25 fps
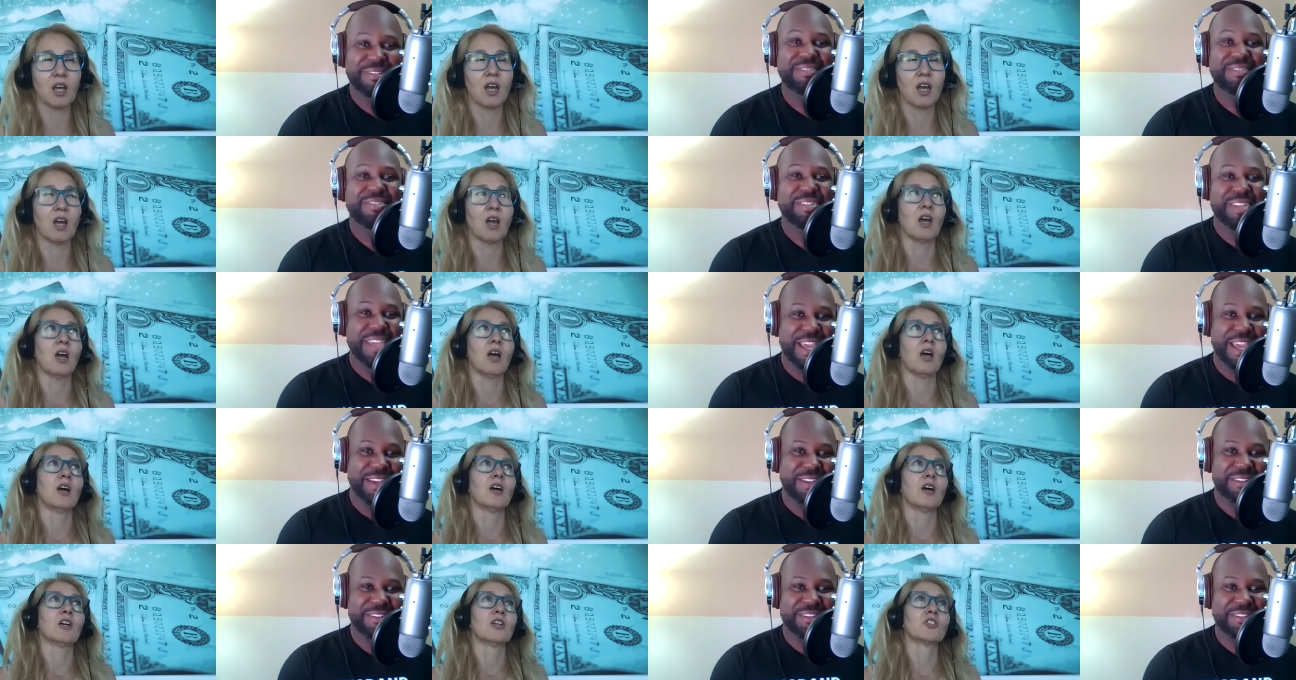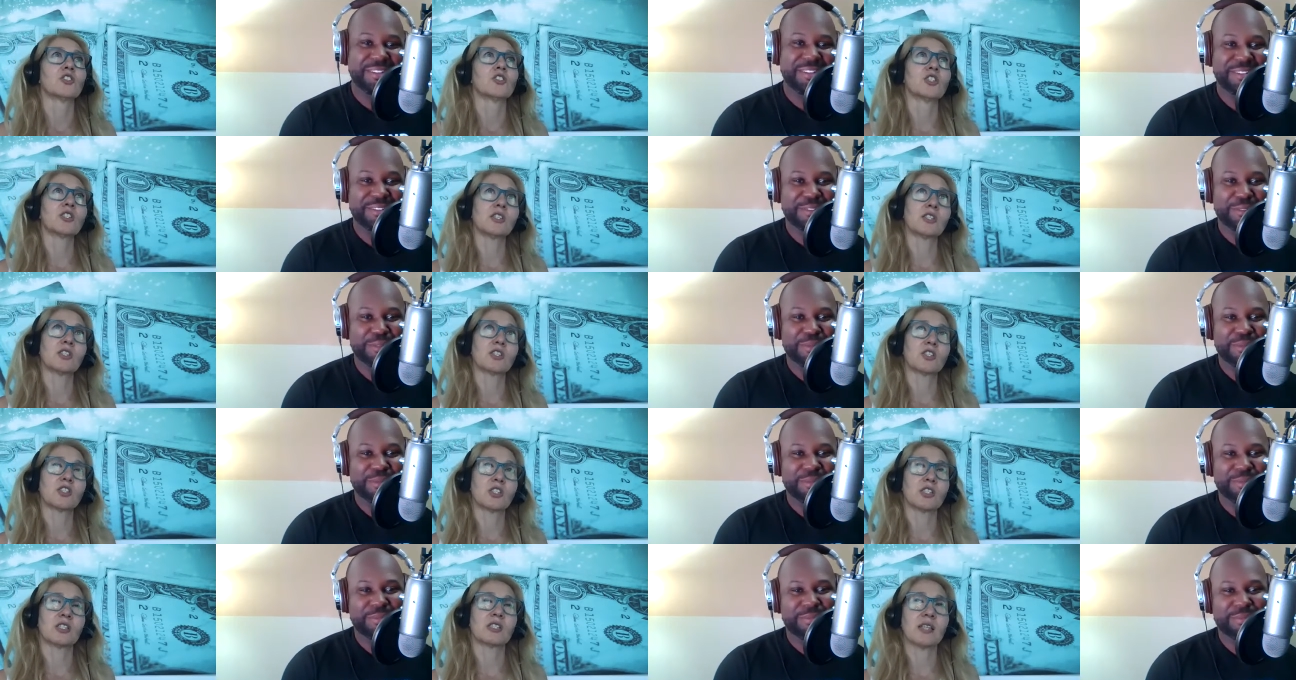Speaker 1: Yeah. She,
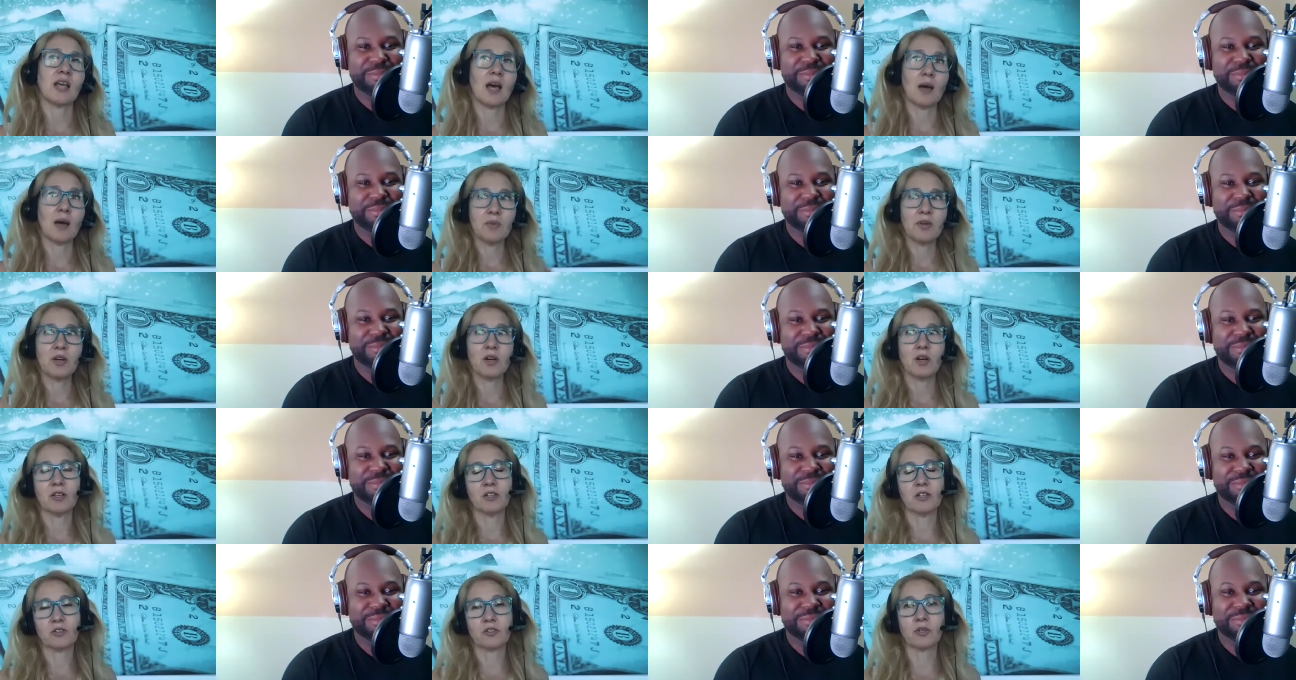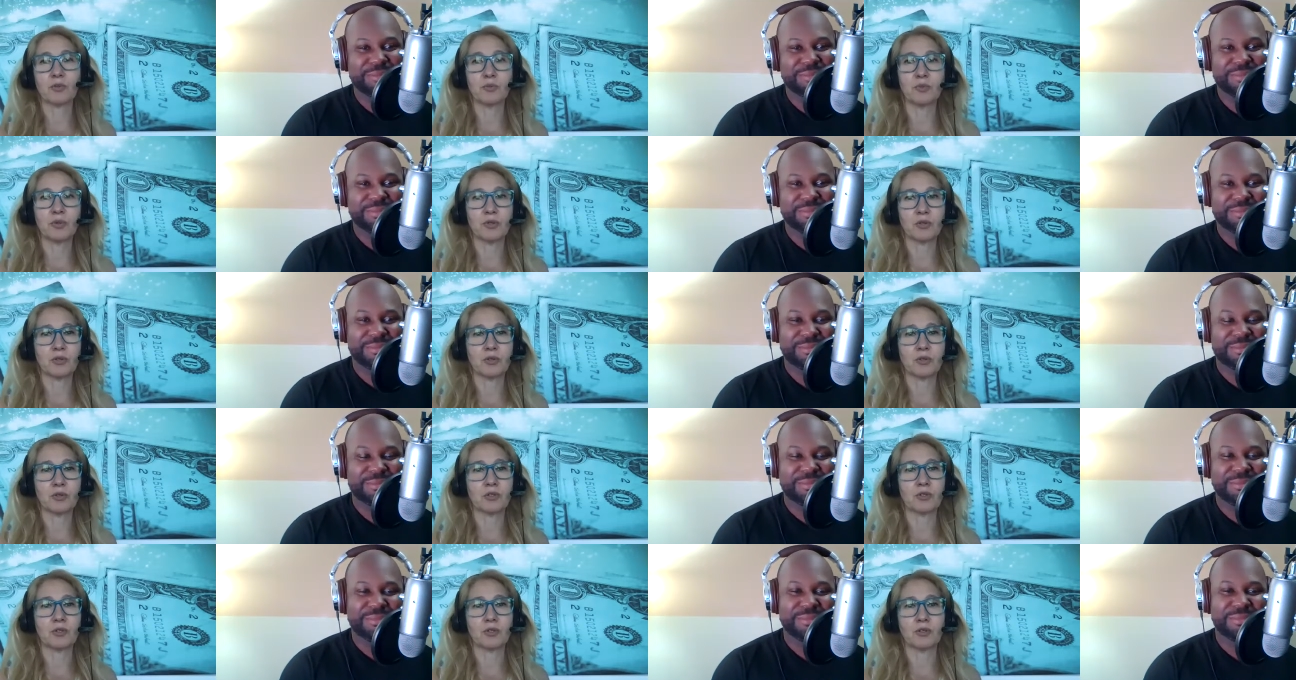she sat behind her
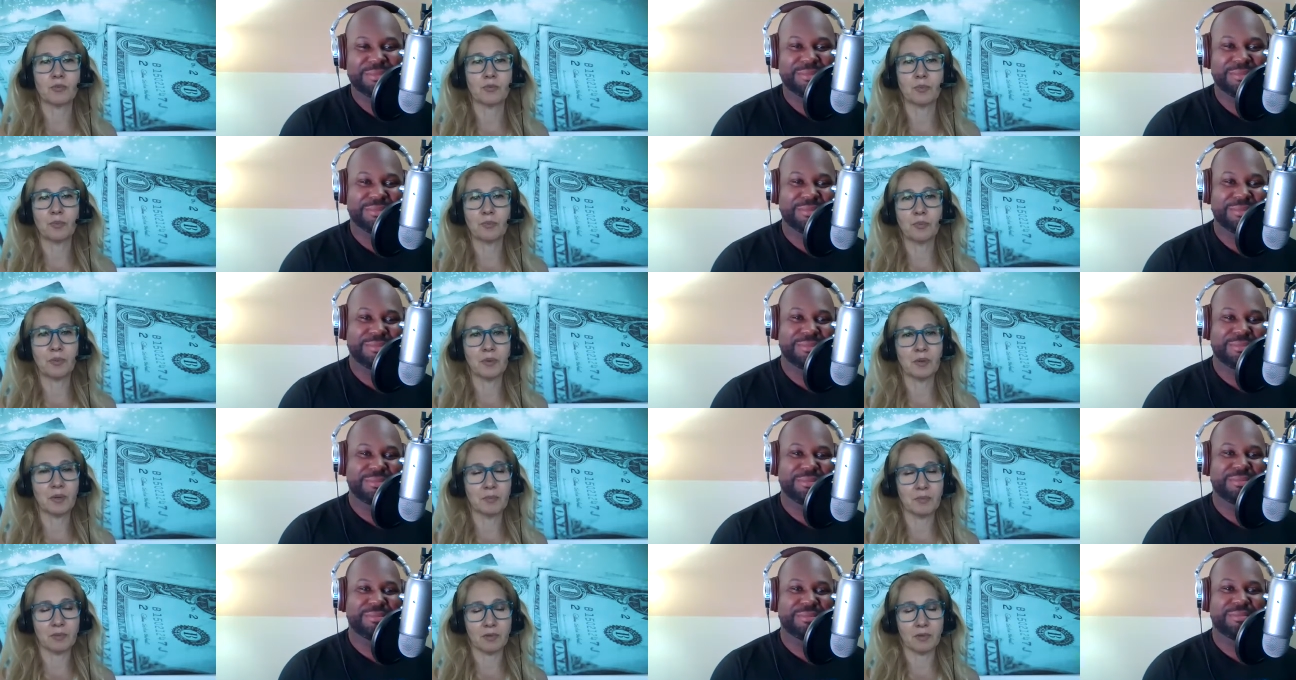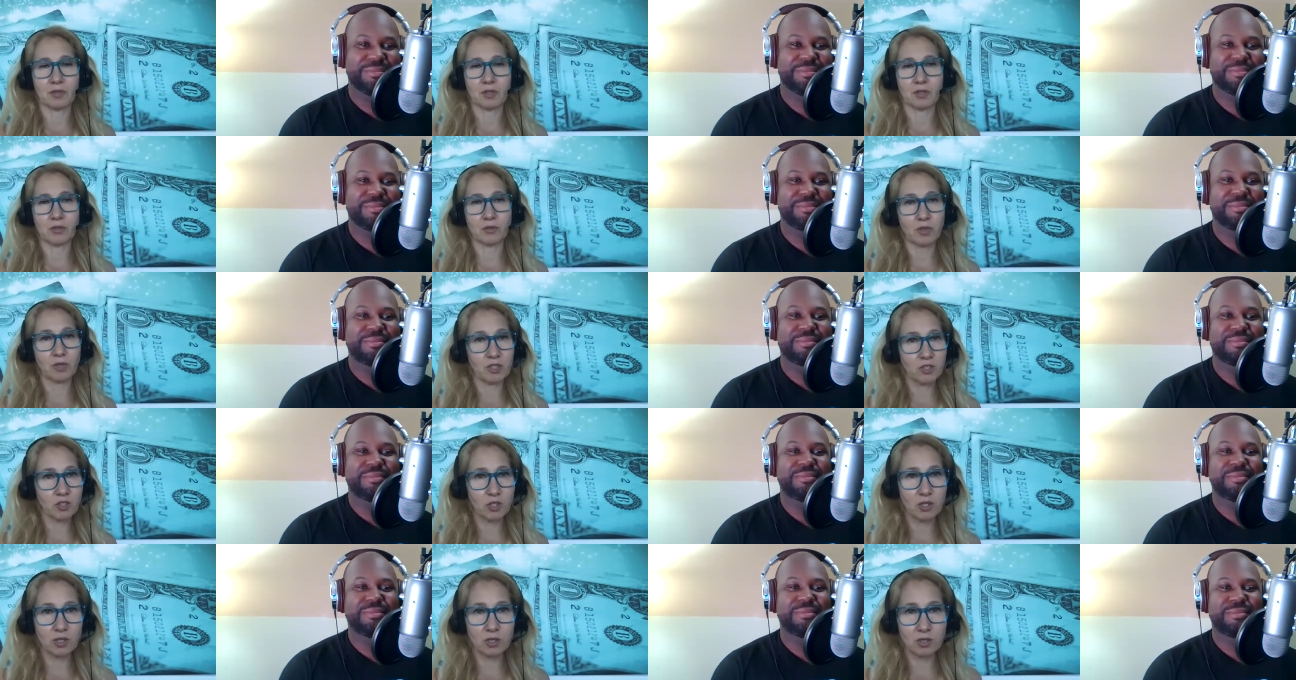computer b-
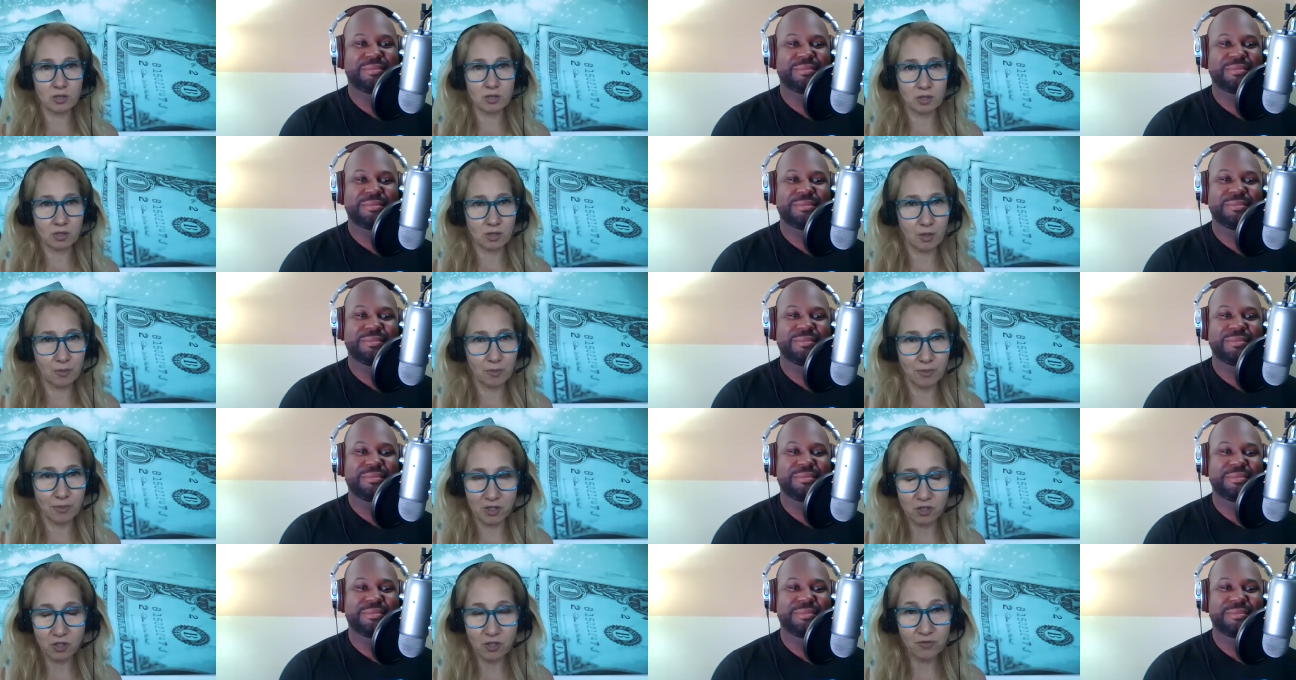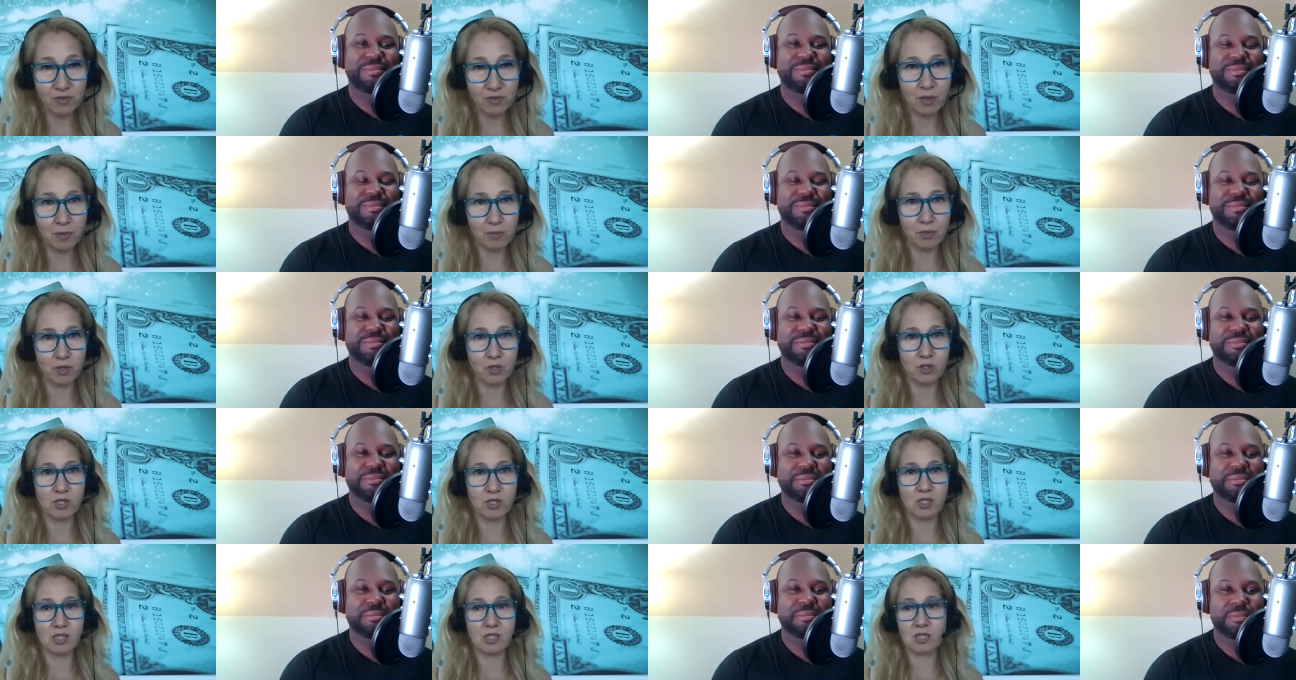crunch a bunch of
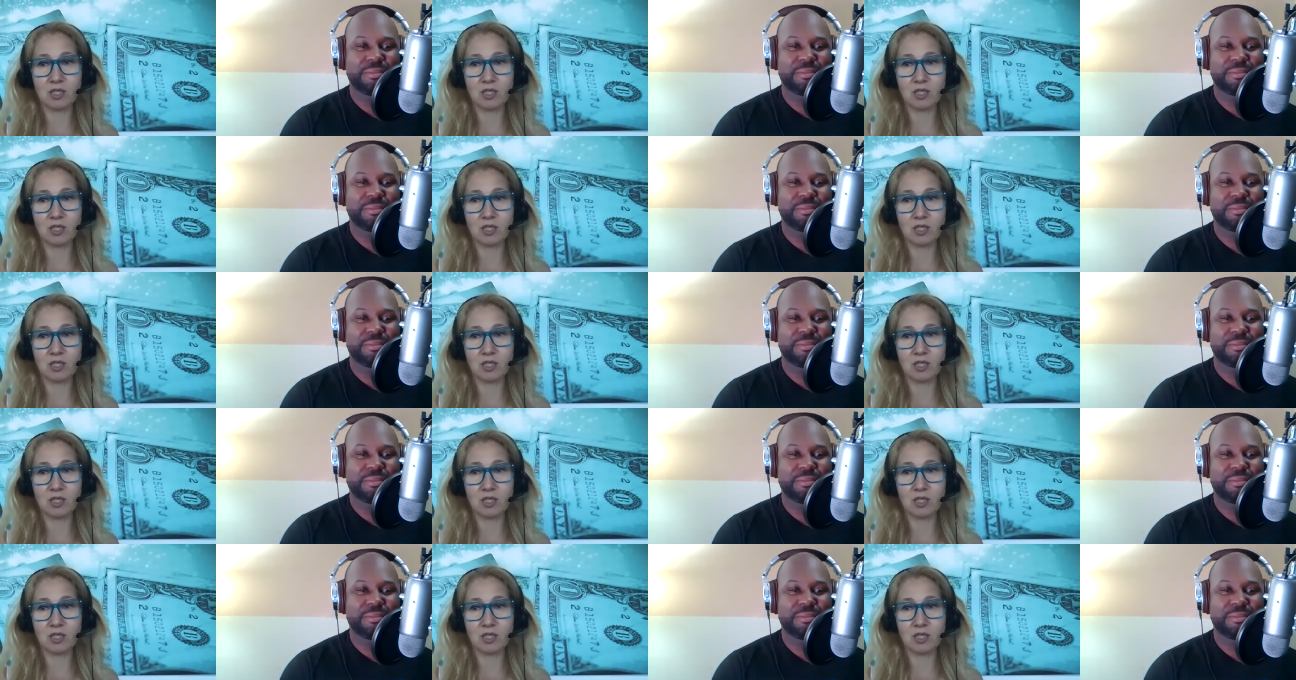numbers did